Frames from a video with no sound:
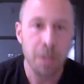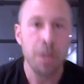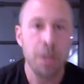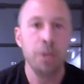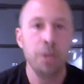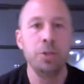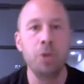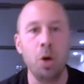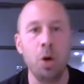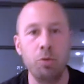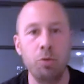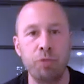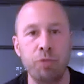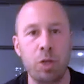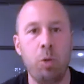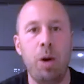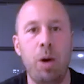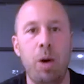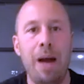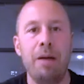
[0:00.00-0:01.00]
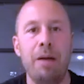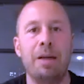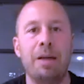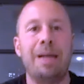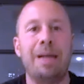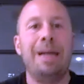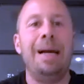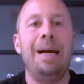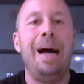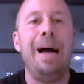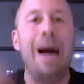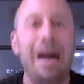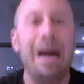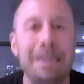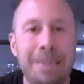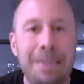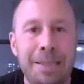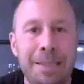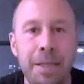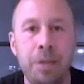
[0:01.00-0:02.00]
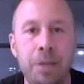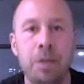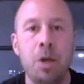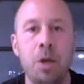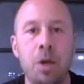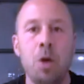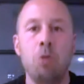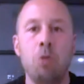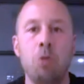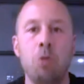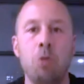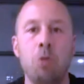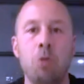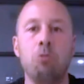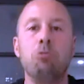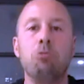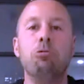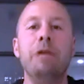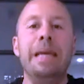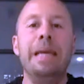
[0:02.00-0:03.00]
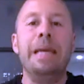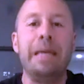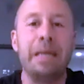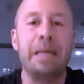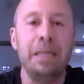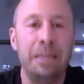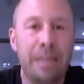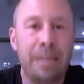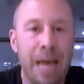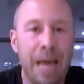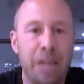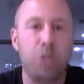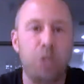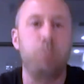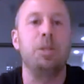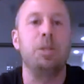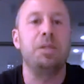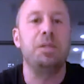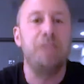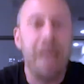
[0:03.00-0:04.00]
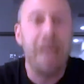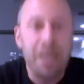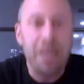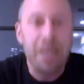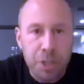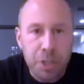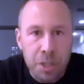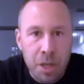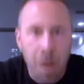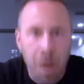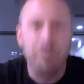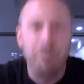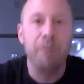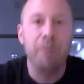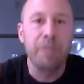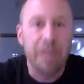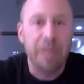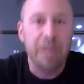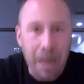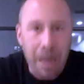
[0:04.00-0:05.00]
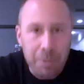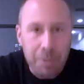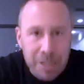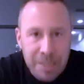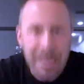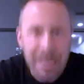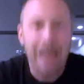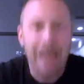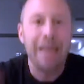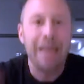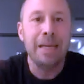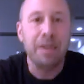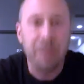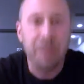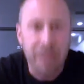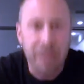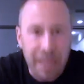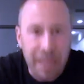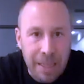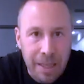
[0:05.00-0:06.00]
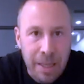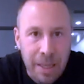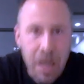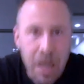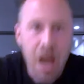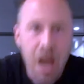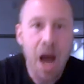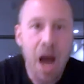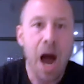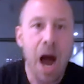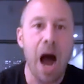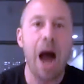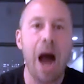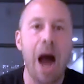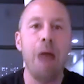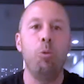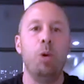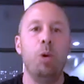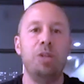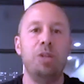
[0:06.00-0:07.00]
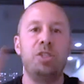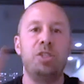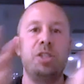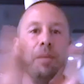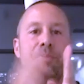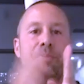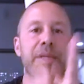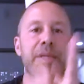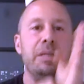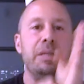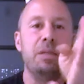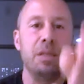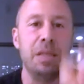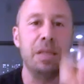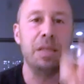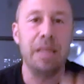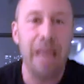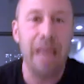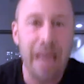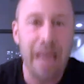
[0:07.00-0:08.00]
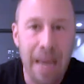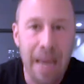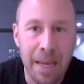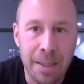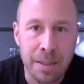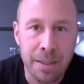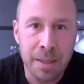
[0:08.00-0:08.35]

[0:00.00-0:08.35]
don't require constant recontextualization of everything yes. I was saying and thinking. Yes. I want something to land.